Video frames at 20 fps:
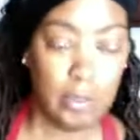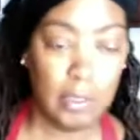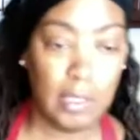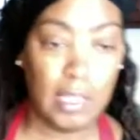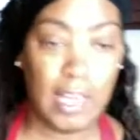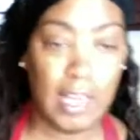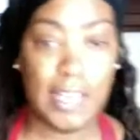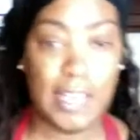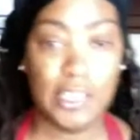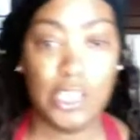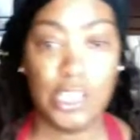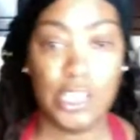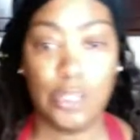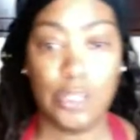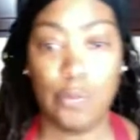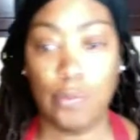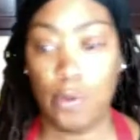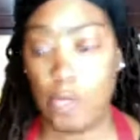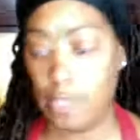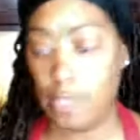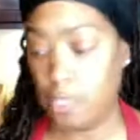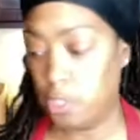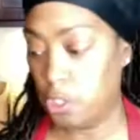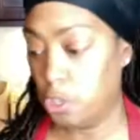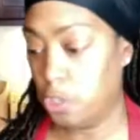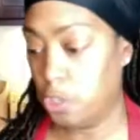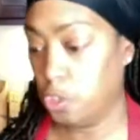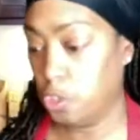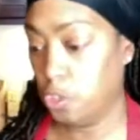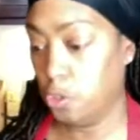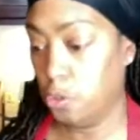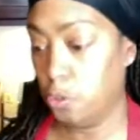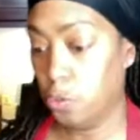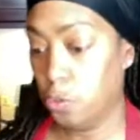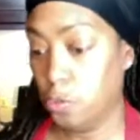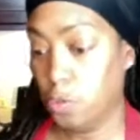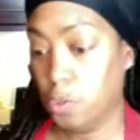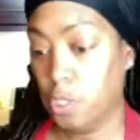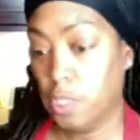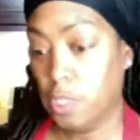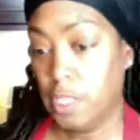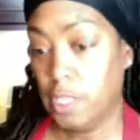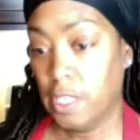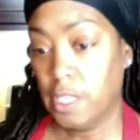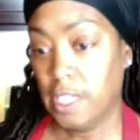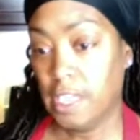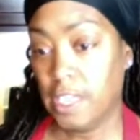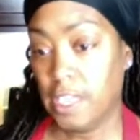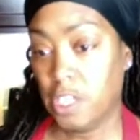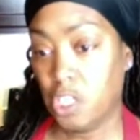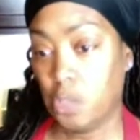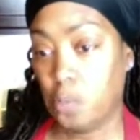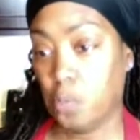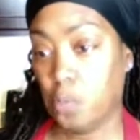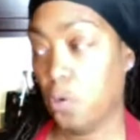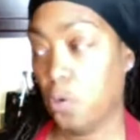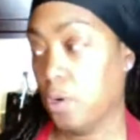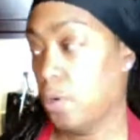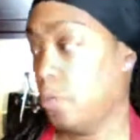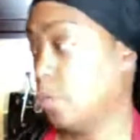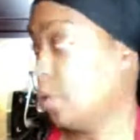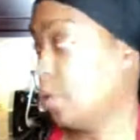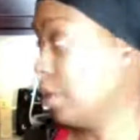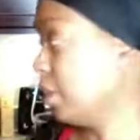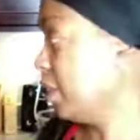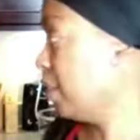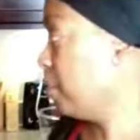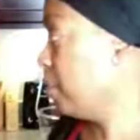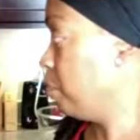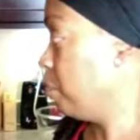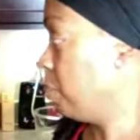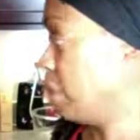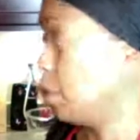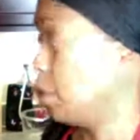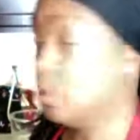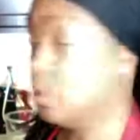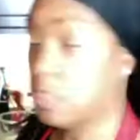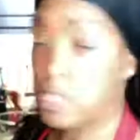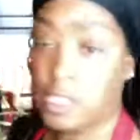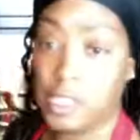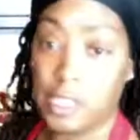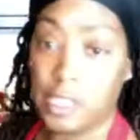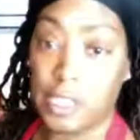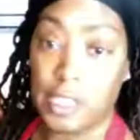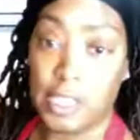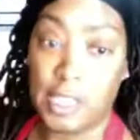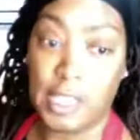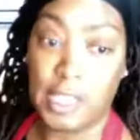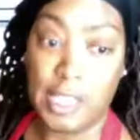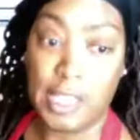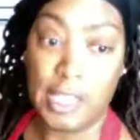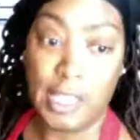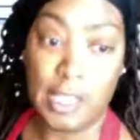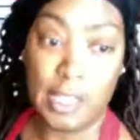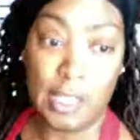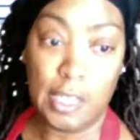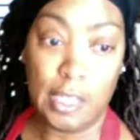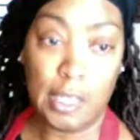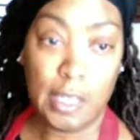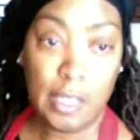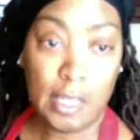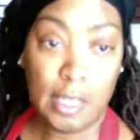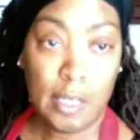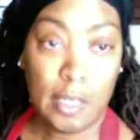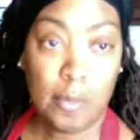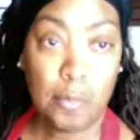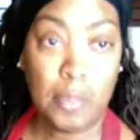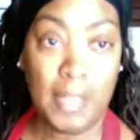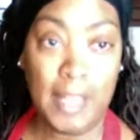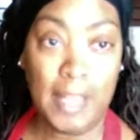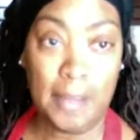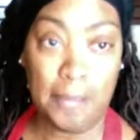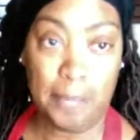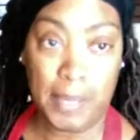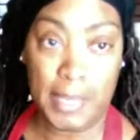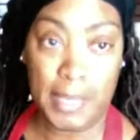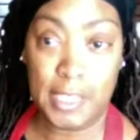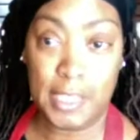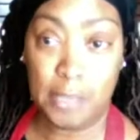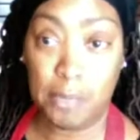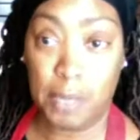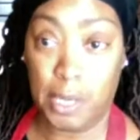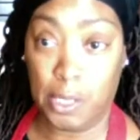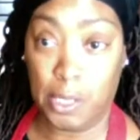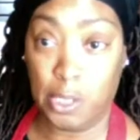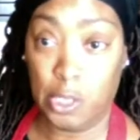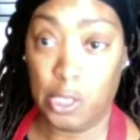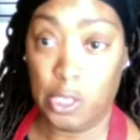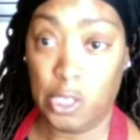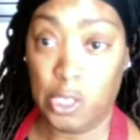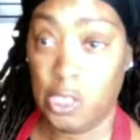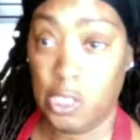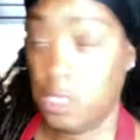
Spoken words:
I just want it to get to the point where it melts the plant-based butter